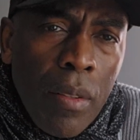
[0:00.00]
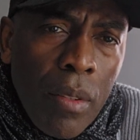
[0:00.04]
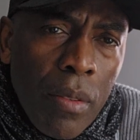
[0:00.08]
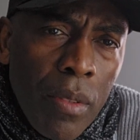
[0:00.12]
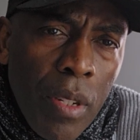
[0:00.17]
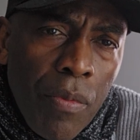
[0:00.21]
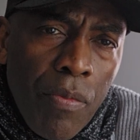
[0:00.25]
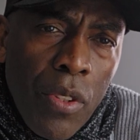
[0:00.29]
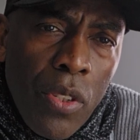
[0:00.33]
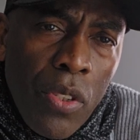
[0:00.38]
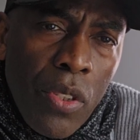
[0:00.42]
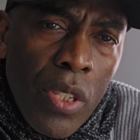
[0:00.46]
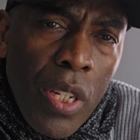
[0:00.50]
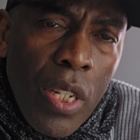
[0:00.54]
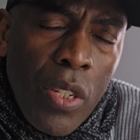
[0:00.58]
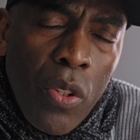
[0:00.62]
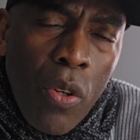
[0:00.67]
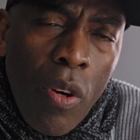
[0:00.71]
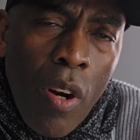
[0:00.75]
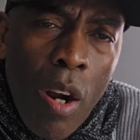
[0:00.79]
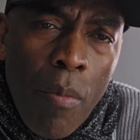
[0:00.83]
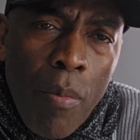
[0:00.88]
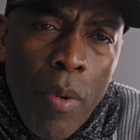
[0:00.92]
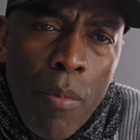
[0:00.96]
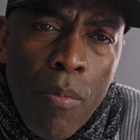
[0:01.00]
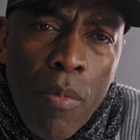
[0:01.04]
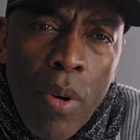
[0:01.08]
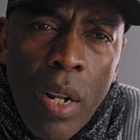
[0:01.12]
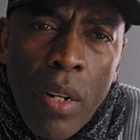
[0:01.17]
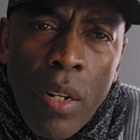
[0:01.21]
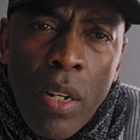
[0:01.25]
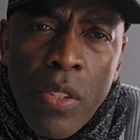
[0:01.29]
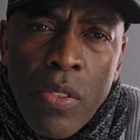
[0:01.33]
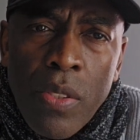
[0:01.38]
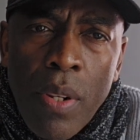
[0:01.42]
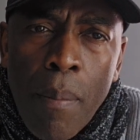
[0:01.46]
If you seek to harm your
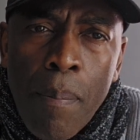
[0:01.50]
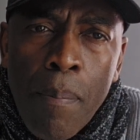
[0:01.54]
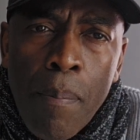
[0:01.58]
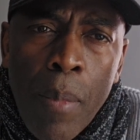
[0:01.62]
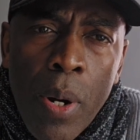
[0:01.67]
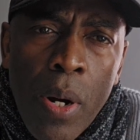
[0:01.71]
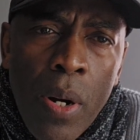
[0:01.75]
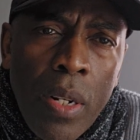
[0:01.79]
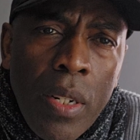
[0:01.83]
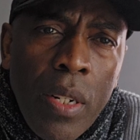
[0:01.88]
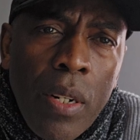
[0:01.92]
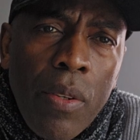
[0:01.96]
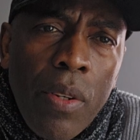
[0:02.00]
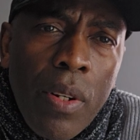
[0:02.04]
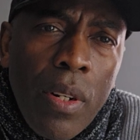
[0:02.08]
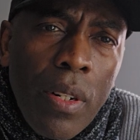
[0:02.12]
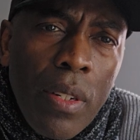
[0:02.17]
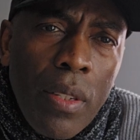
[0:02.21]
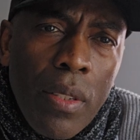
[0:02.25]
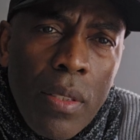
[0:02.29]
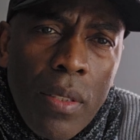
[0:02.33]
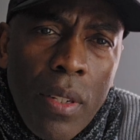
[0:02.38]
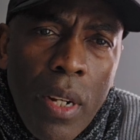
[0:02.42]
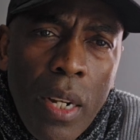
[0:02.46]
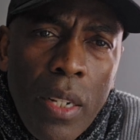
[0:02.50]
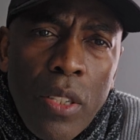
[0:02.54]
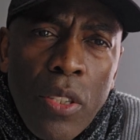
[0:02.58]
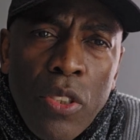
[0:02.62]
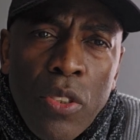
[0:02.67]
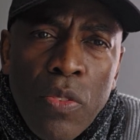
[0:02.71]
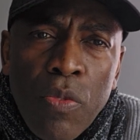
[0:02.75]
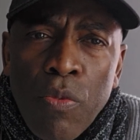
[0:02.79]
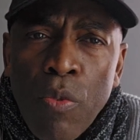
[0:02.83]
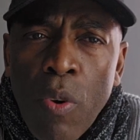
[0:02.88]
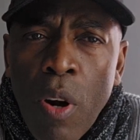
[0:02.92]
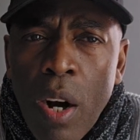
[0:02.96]
brother, is a murderer, and you
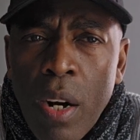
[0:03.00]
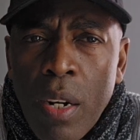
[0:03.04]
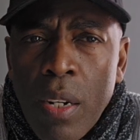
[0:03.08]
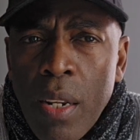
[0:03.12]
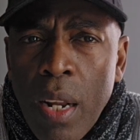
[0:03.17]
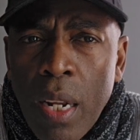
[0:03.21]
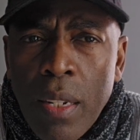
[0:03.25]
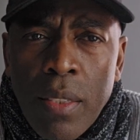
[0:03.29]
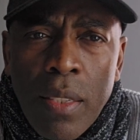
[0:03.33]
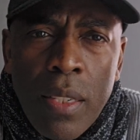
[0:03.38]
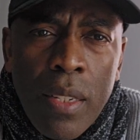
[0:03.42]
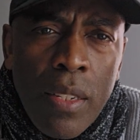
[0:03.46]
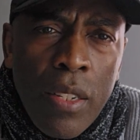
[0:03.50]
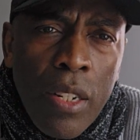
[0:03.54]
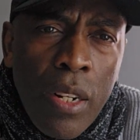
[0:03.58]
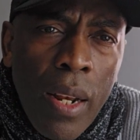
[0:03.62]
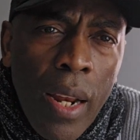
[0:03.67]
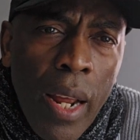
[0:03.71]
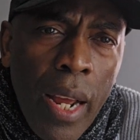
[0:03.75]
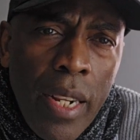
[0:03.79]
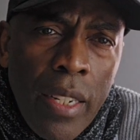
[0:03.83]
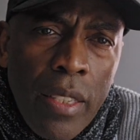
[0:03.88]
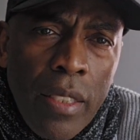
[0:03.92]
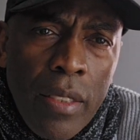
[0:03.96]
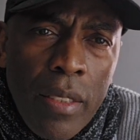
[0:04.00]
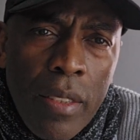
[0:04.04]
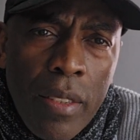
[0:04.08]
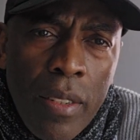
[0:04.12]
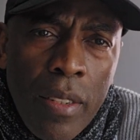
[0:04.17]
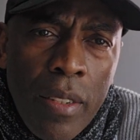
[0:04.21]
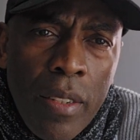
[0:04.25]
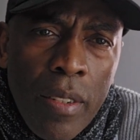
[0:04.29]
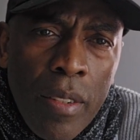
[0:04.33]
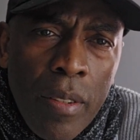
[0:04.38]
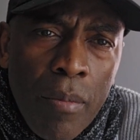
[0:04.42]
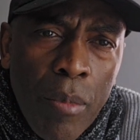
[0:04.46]
walk not in the light,
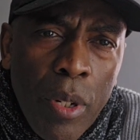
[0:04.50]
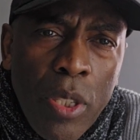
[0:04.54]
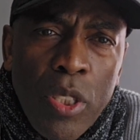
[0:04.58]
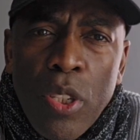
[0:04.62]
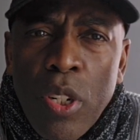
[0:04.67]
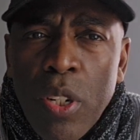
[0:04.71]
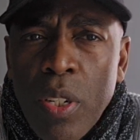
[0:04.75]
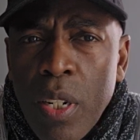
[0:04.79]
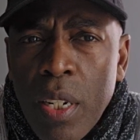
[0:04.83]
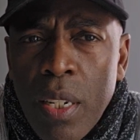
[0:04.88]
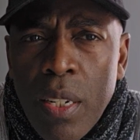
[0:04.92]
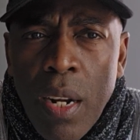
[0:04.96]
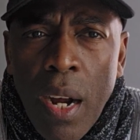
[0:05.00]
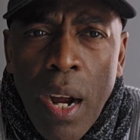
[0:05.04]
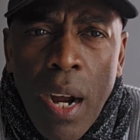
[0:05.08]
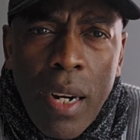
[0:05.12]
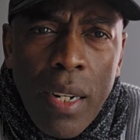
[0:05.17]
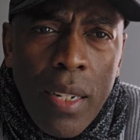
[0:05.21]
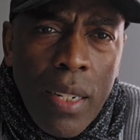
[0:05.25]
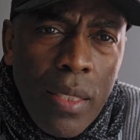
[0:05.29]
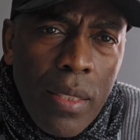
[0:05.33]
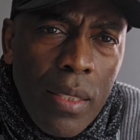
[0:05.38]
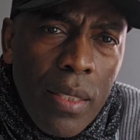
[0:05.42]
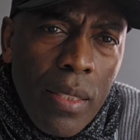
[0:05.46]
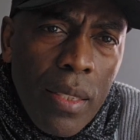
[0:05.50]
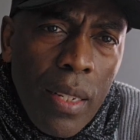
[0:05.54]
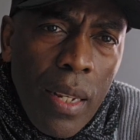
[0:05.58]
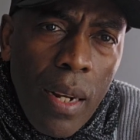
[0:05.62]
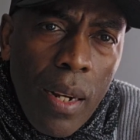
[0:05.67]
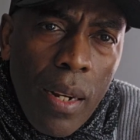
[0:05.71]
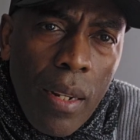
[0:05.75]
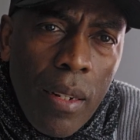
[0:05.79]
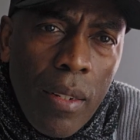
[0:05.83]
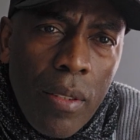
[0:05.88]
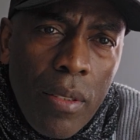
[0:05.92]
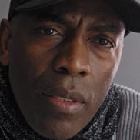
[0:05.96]
but you're in the darkness
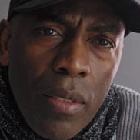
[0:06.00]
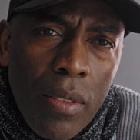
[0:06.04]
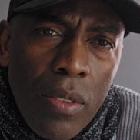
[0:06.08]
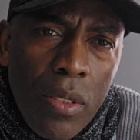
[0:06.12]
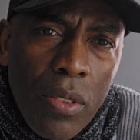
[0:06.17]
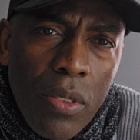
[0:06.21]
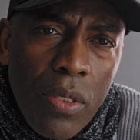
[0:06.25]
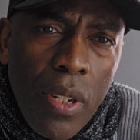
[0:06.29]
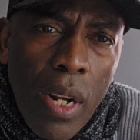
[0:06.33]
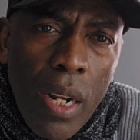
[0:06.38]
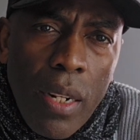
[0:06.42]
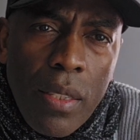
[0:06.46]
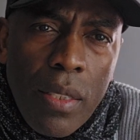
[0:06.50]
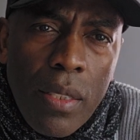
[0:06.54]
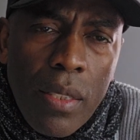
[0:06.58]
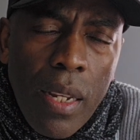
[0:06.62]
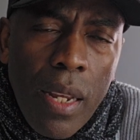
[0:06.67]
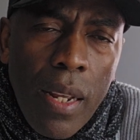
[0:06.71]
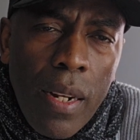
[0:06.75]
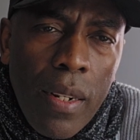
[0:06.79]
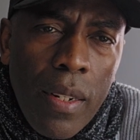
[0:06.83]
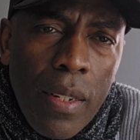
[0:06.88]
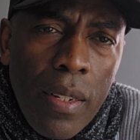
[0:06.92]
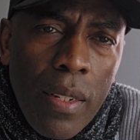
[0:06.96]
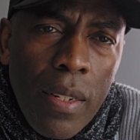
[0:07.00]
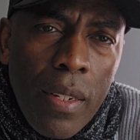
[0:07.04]
still, John said.